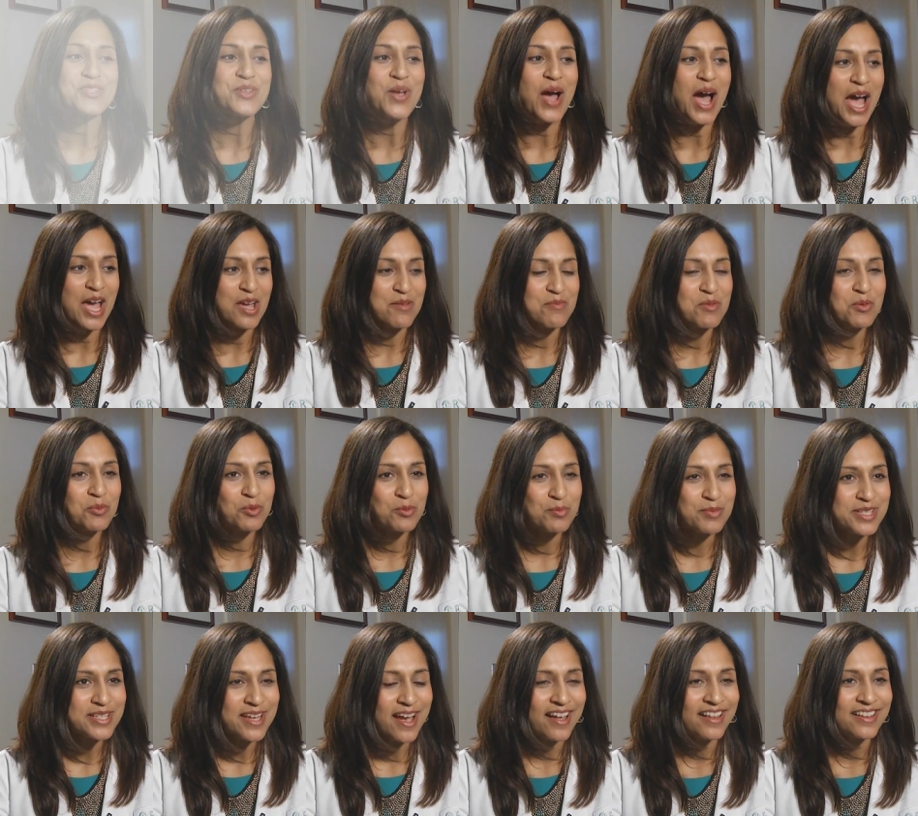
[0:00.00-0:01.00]
So I'm a
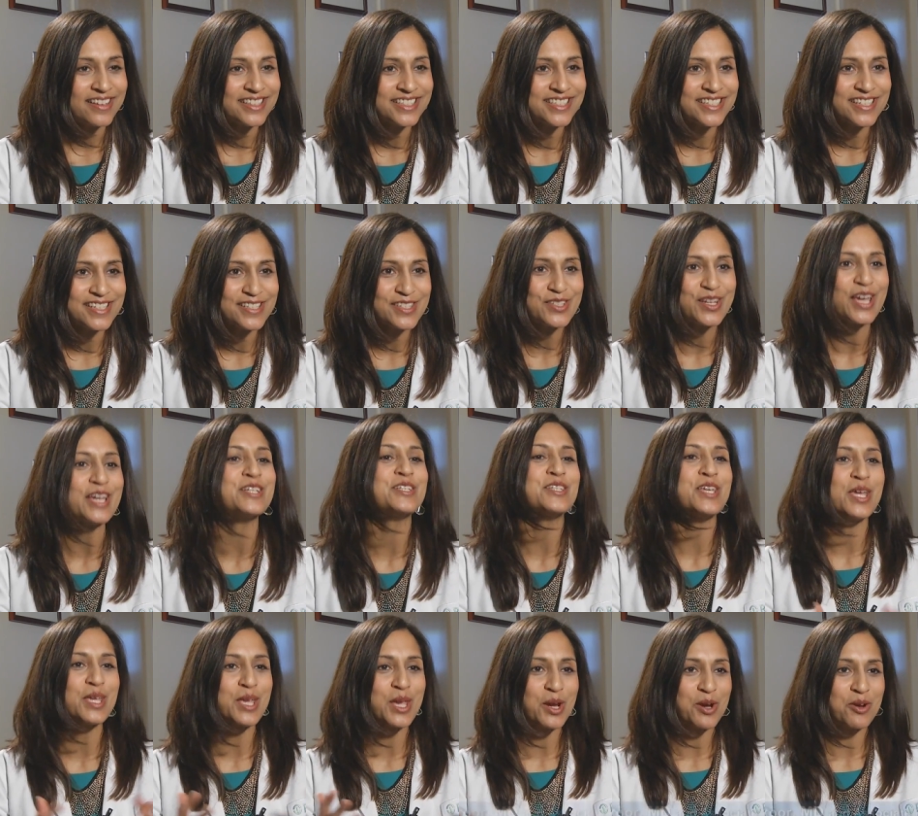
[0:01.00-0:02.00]
rheumatologist. I
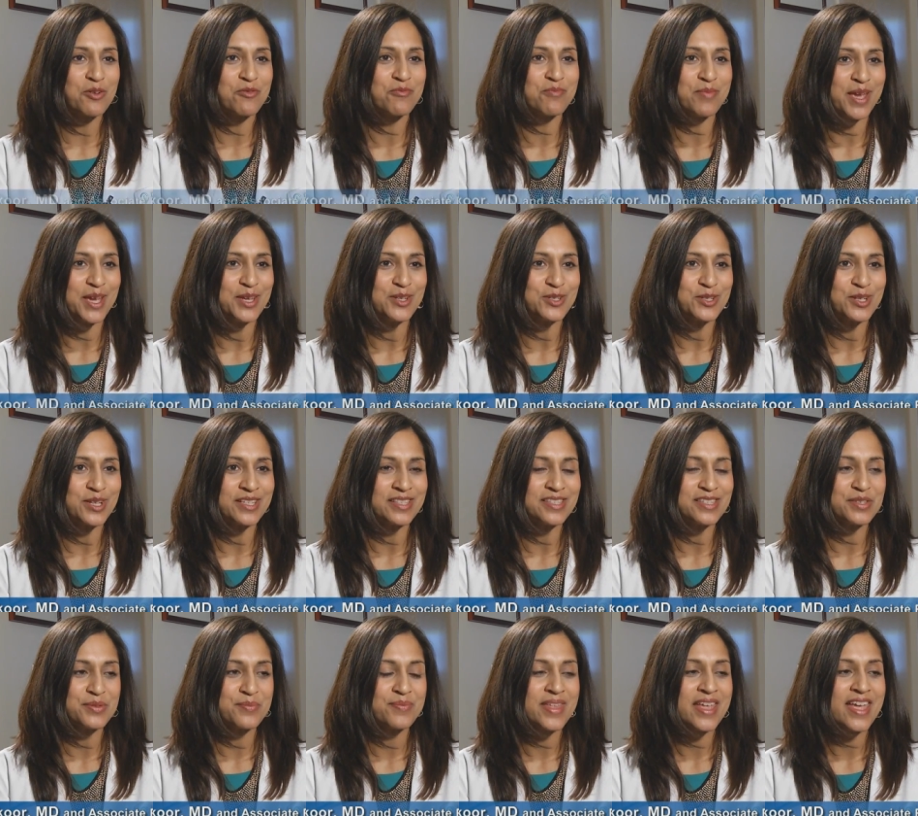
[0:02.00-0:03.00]
take care of
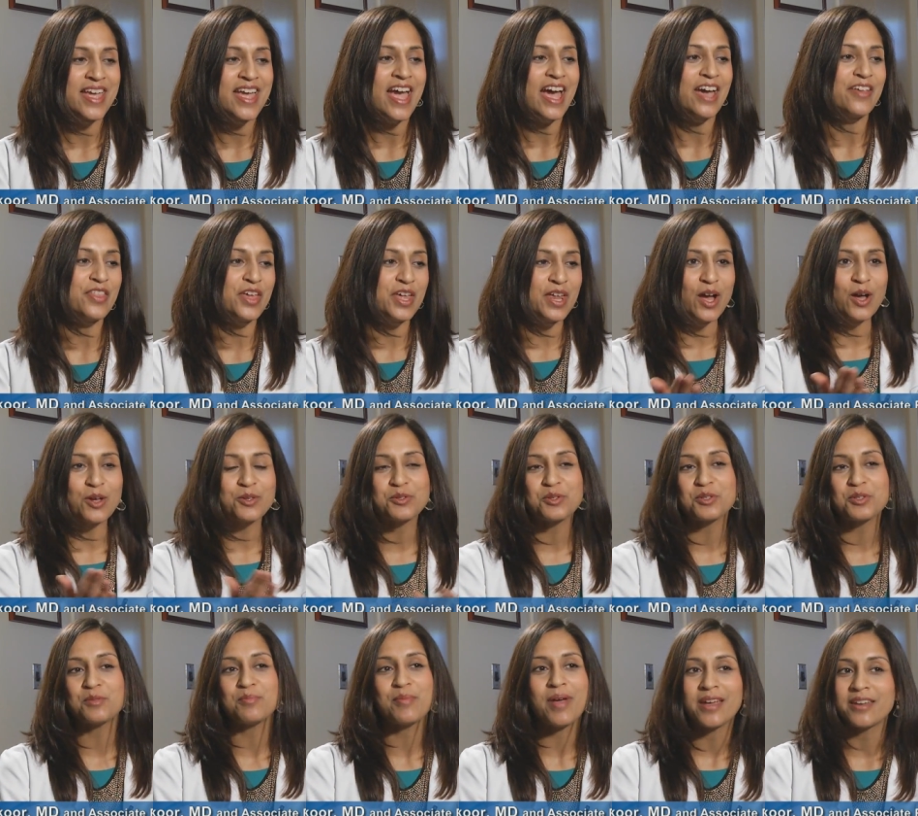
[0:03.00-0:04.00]
patients, and then I also
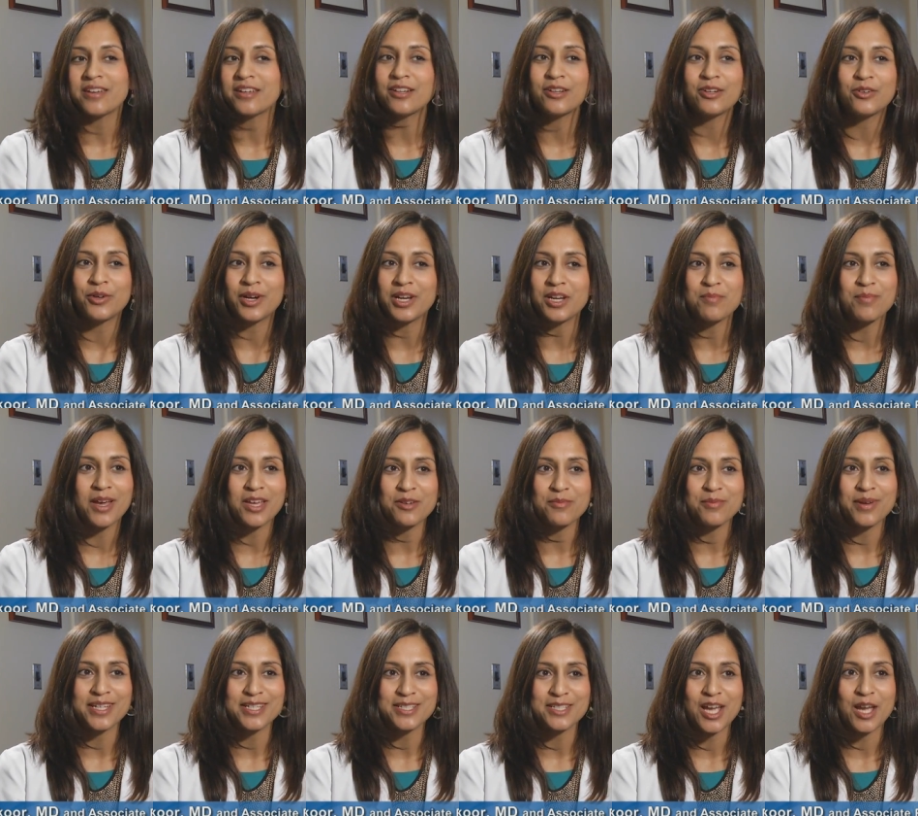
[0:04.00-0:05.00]
spend a great amount of
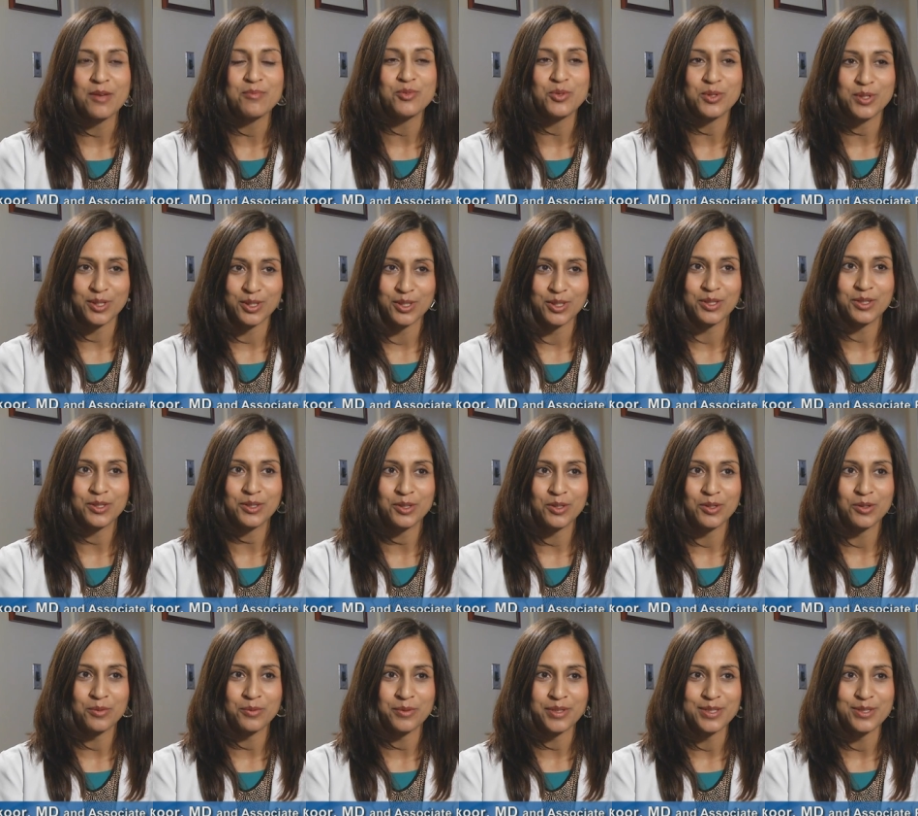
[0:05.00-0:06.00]
my time doing
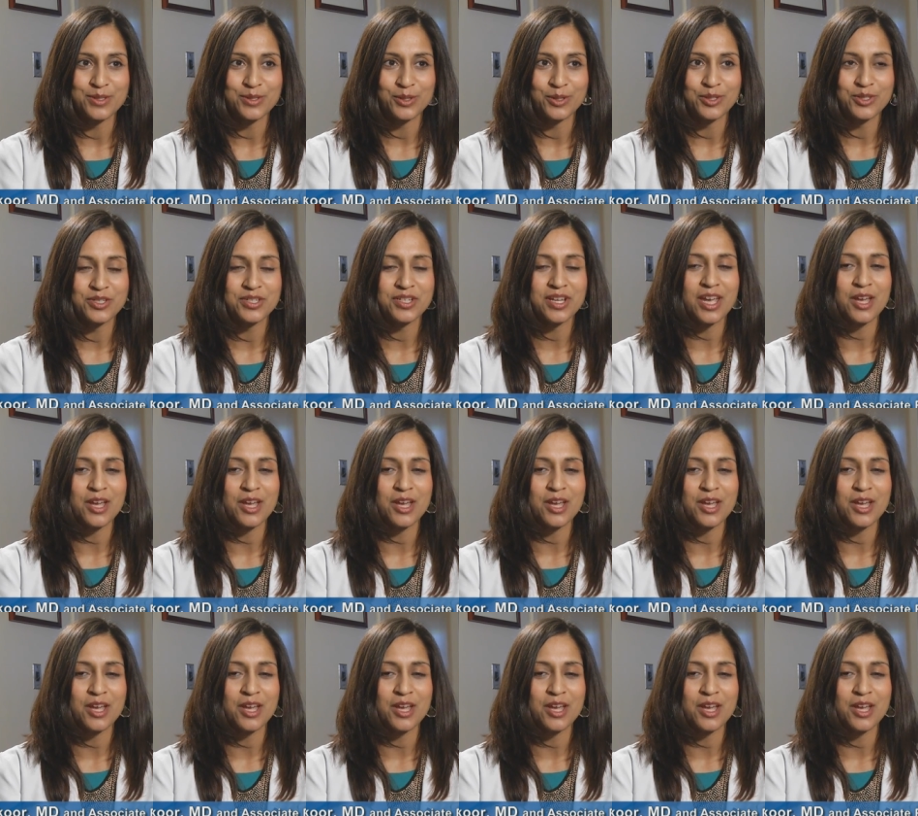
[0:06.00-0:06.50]
clinical research.